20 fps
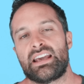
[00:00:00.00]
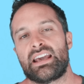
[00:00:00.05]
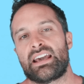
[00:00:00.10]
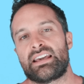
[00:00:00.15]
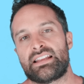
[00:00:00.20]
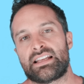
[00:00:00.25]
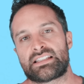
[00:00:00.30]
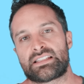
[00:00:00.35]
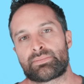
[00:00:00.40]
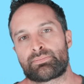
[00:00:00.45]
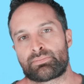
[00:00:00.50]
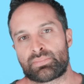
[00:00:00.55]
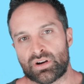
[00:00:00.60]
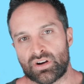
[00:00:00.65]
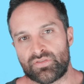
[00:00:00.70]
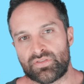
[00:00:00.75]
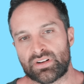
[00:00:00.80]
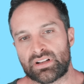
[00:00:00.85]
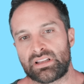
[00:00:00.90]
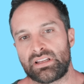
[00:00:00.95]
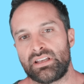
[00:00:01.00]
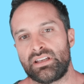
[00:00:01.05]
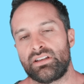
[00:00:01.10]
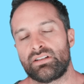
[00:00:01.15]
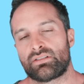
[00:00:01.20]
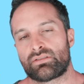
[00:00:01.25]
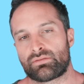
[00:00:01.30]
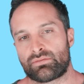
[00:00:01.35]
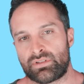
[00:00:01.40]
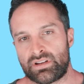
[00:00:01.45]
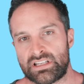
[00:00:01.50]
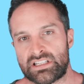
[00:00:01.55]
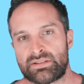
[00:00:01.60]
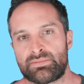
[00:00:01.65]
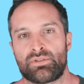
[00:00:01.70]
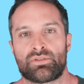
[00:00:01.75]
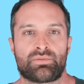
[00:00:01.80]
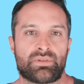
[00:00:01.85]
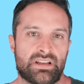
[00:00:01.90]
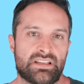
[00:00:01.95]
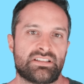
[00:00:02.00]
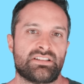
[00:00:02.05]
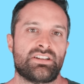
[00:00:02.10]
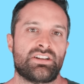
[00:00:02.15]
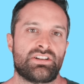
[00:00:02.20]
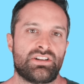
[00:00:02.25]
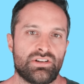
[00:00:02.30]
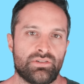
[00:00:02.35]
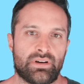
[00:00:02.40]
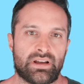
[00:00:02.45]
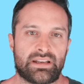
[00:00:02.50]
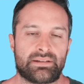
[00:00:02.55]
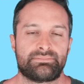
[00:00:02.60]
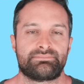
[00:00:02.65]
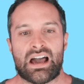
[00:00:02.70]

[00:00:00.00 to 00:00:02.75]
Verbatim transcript: And that's a perfectly reasonable reason to do it.